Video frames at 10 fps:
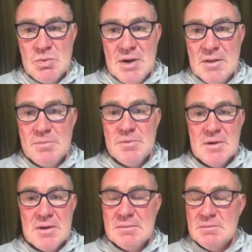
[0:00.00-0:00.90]
of
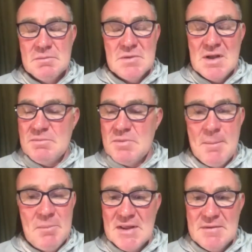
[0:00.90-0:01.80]

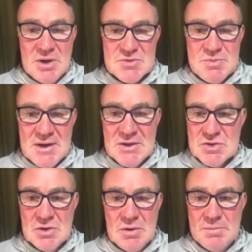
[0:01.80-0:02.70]
unbelievable experience,
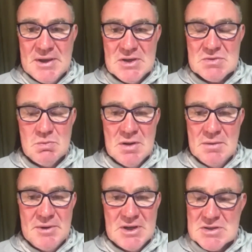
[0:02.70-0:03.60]
you know, one of the
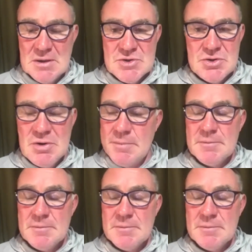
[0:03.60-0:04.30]
biggest clubs in Europe.